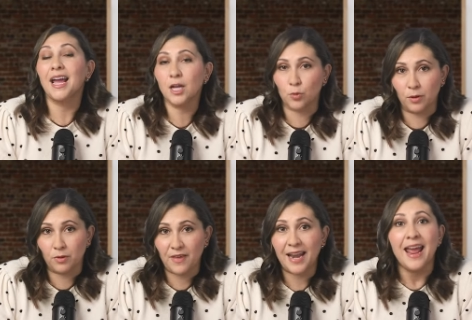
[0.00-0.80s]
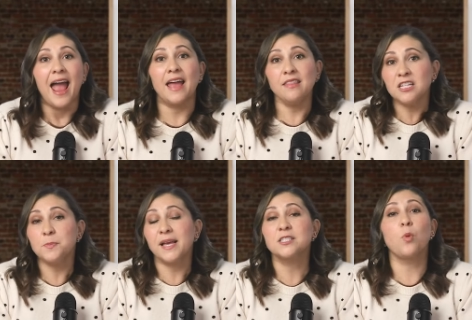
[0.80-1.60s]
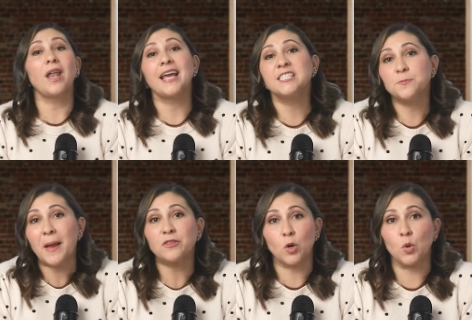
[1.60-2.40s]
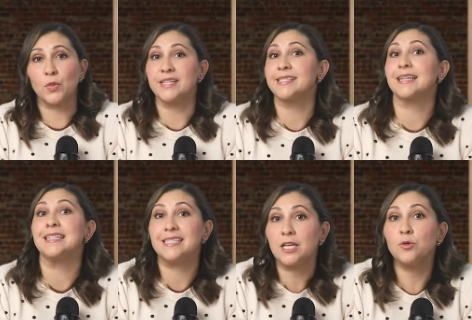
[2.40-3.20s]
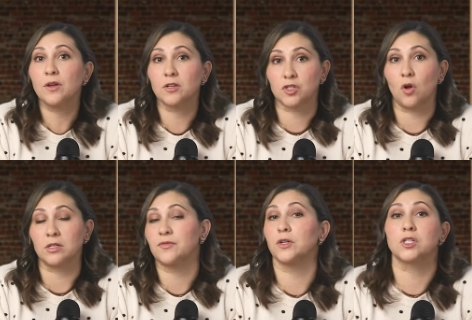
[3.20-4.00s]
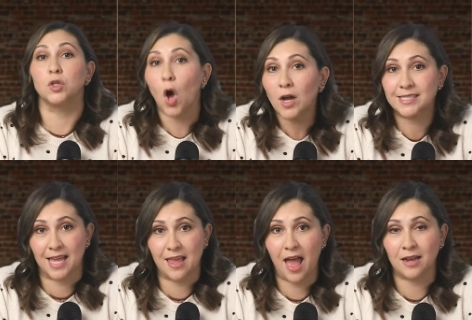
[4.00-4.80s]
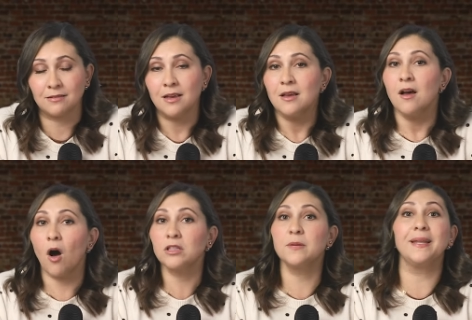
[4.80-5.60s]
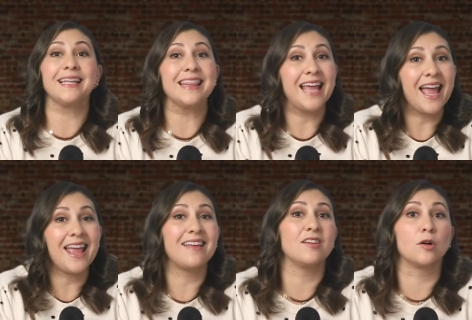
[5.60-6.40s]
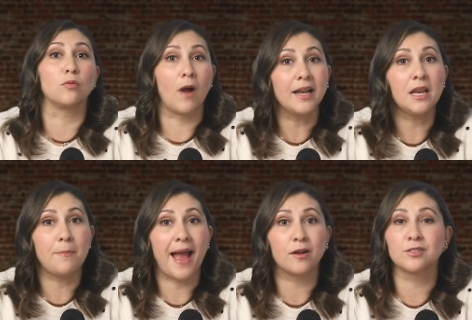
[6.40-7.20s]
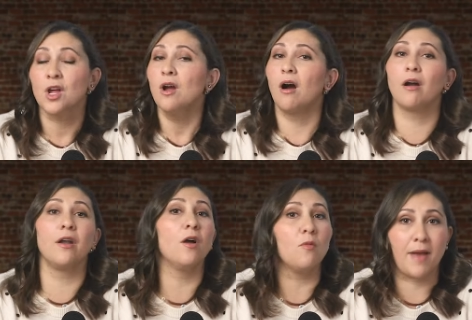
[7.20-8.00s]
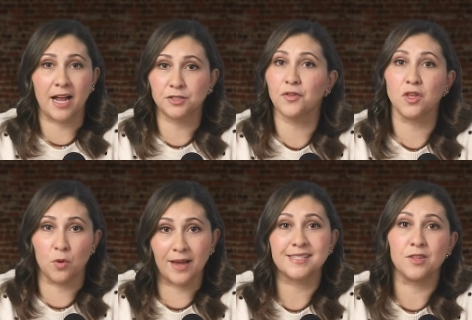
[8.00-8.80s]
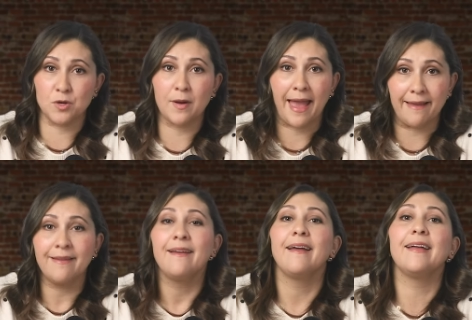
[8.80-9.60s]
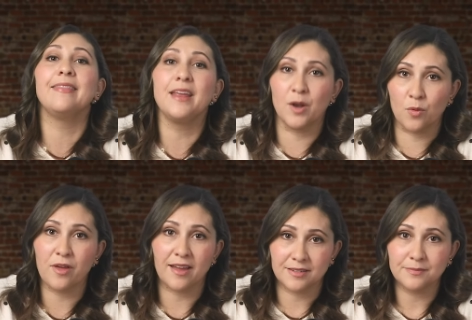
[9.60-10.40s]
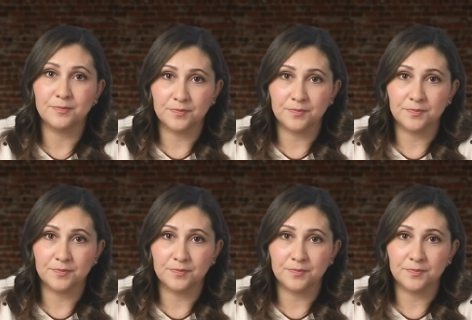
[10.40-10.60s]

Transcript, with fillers: I agree with that, and that's because while I expect the Houthis to continue their assaults for as long as they can, ultimately they and their Iranian backers are no match for the U S and the U K, and they know that.